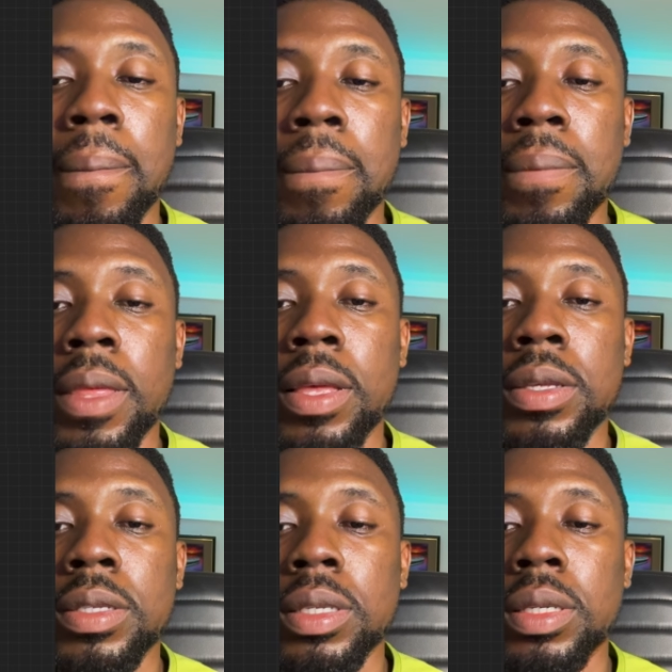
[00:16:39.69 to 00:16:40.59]

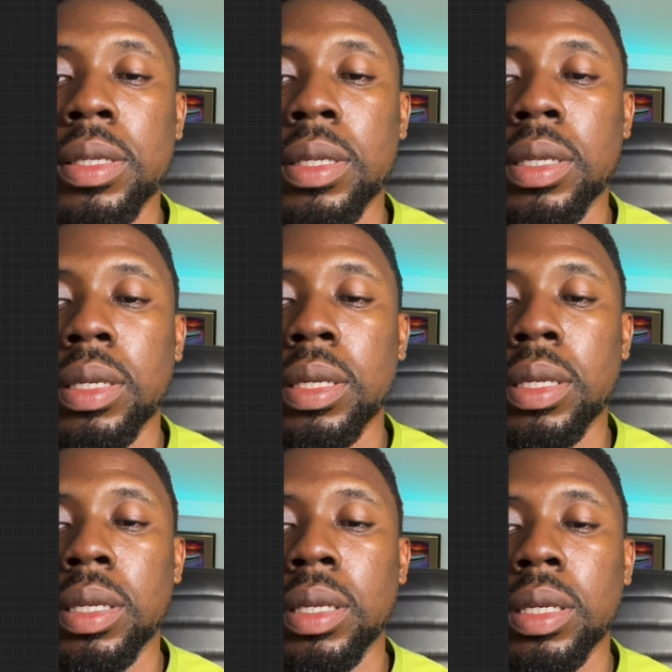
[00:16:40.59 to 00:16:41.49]
This.
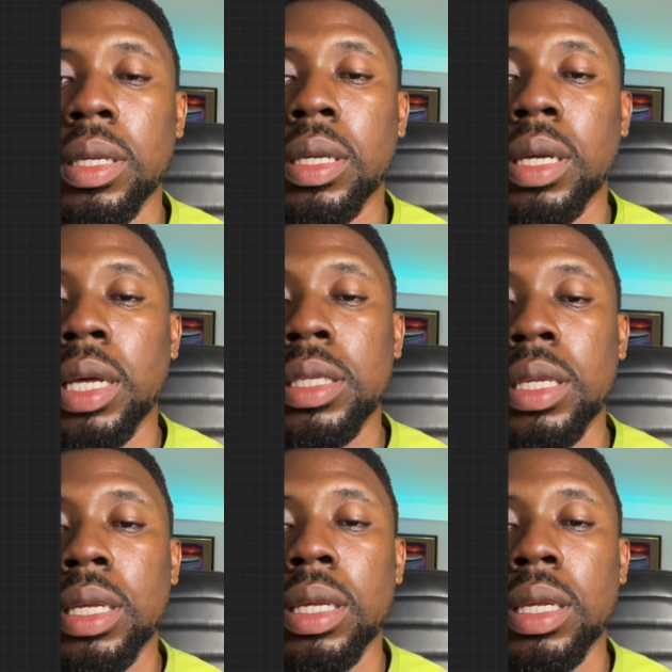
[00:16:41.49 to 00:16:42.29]
Can you see?